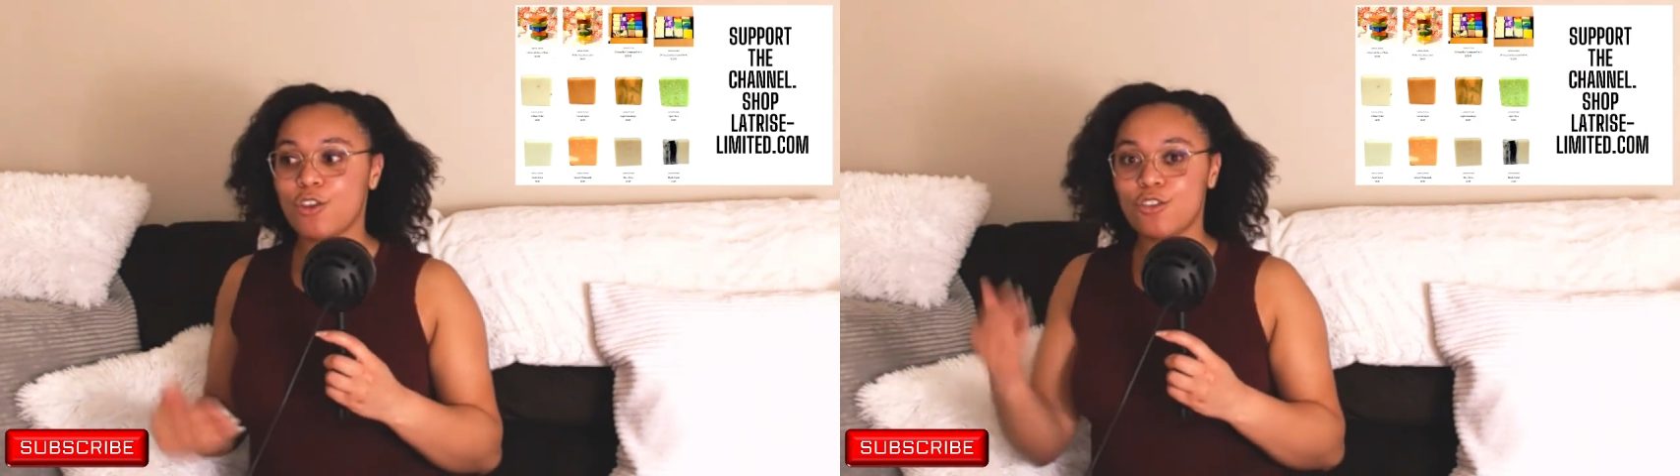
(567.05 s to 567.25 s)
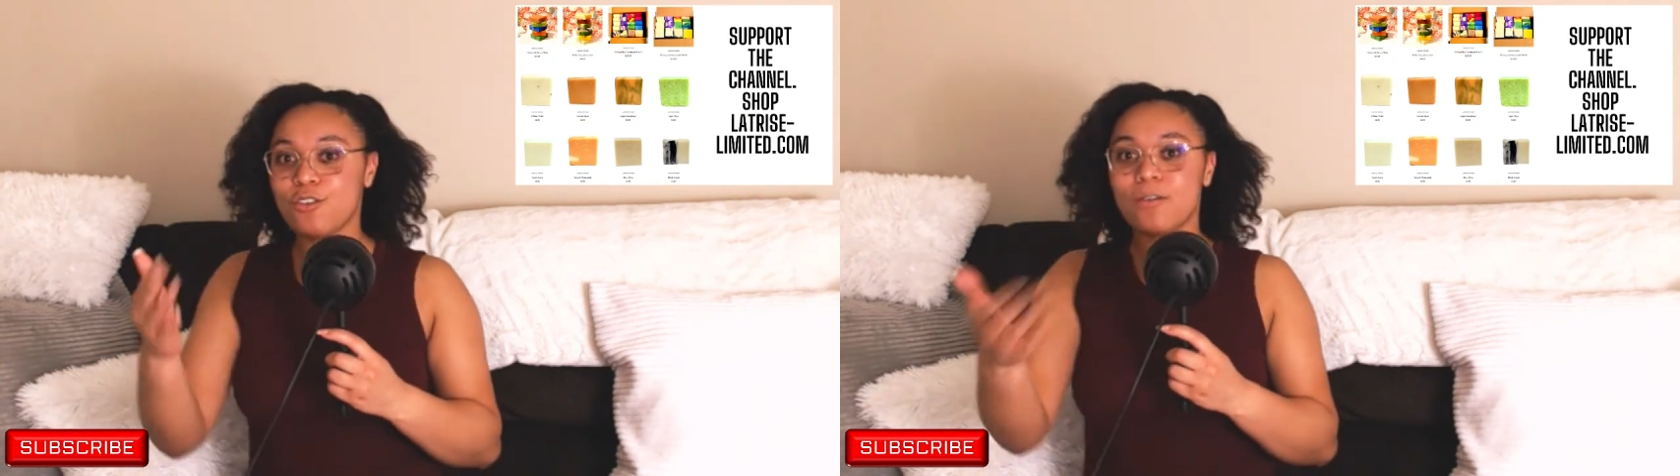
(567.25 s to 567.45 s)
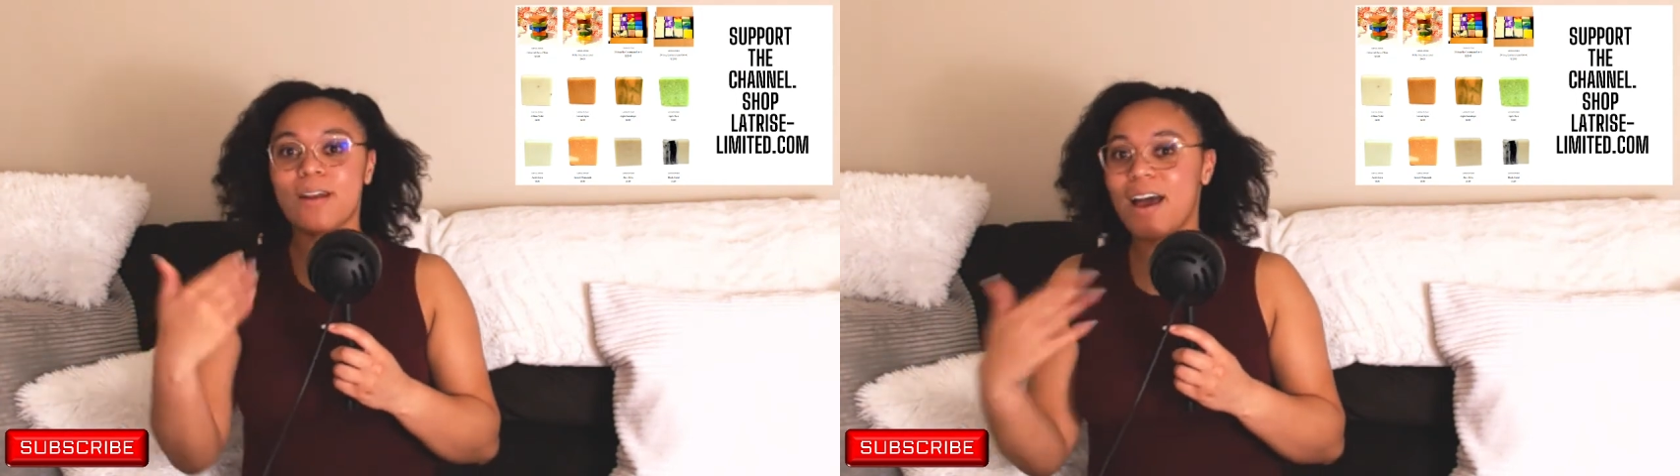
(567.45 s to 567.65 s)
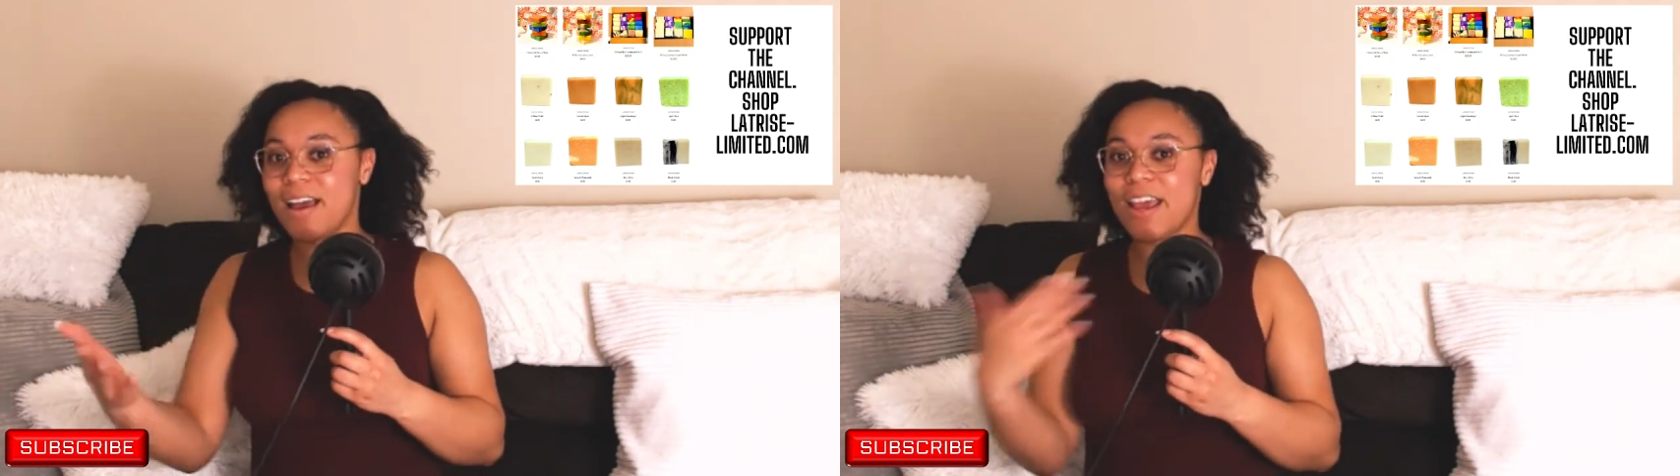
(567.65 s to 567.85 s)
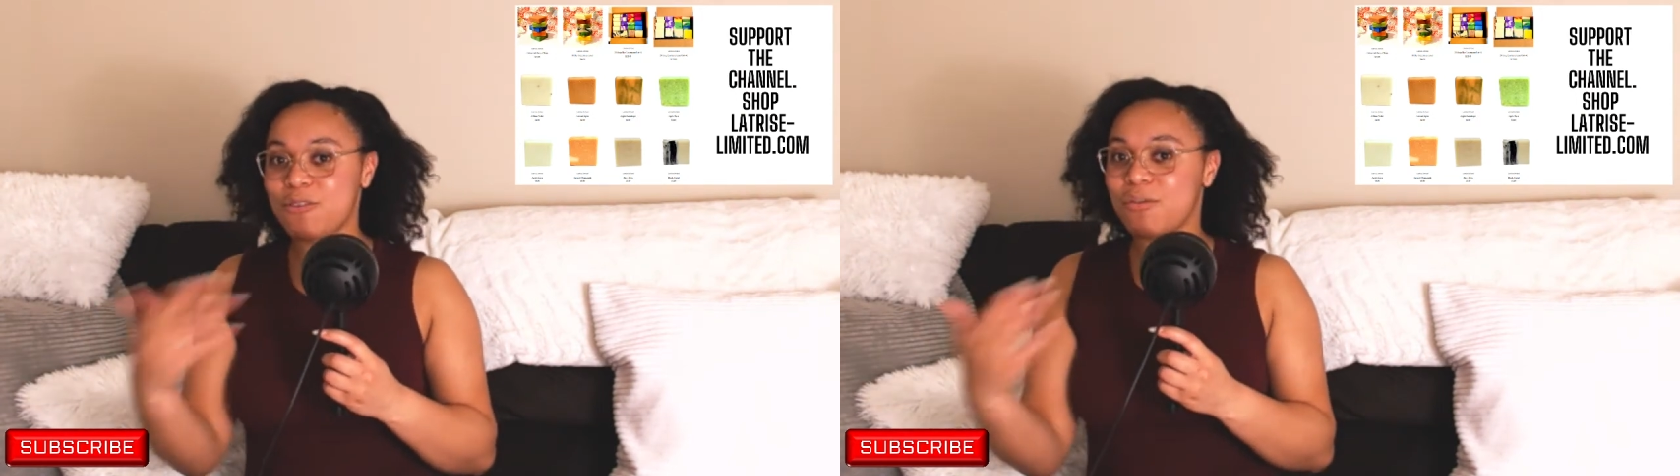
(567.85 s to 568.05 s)
you're
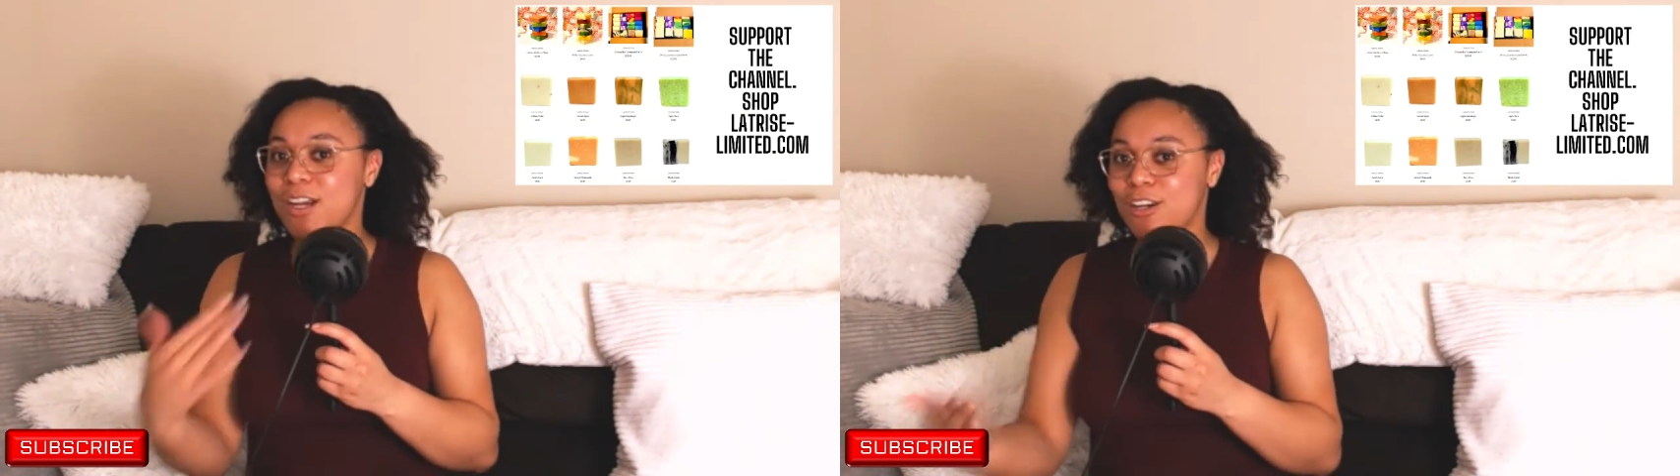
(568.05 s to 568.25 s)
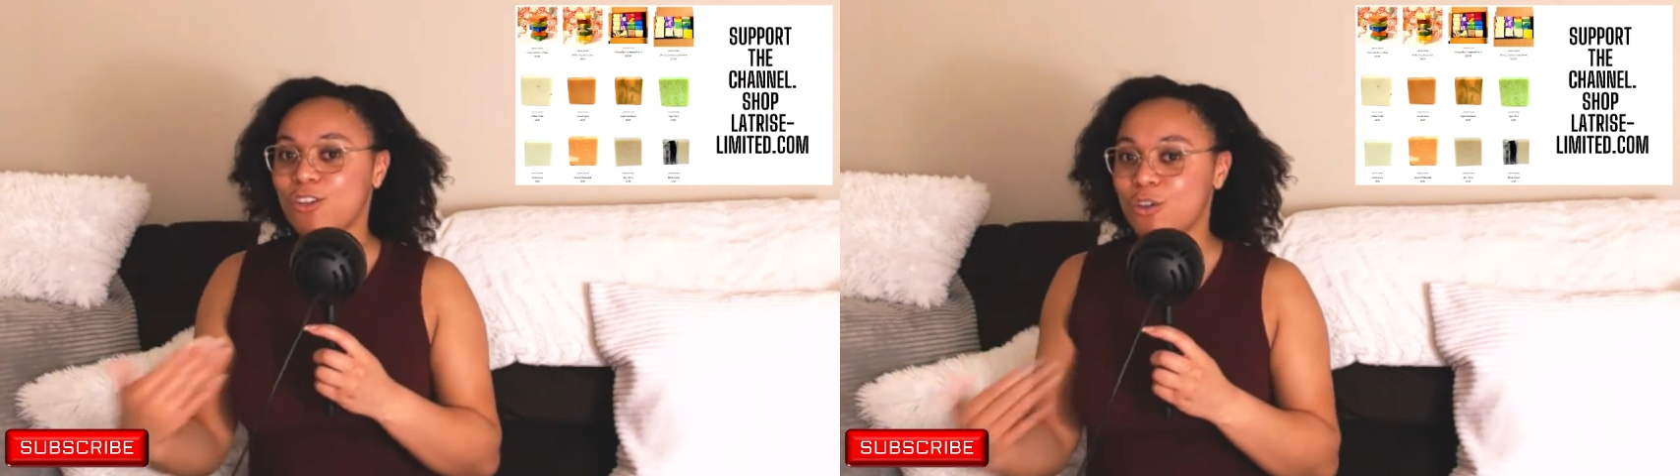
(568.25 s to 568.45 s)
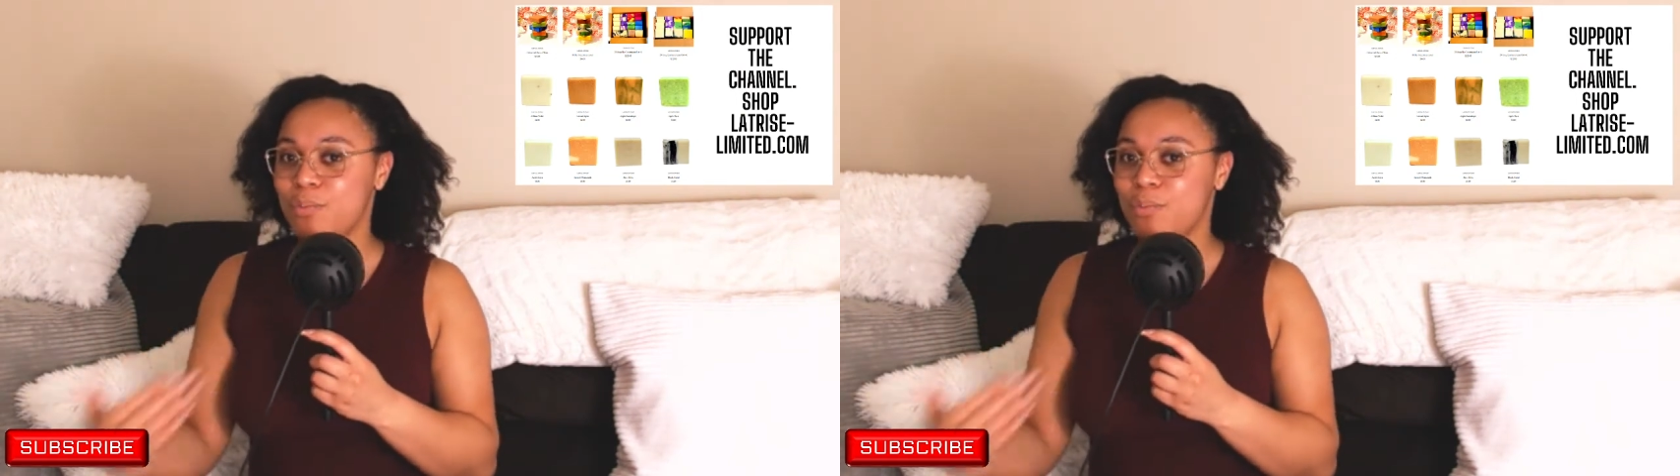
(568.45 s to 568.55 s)
not a regular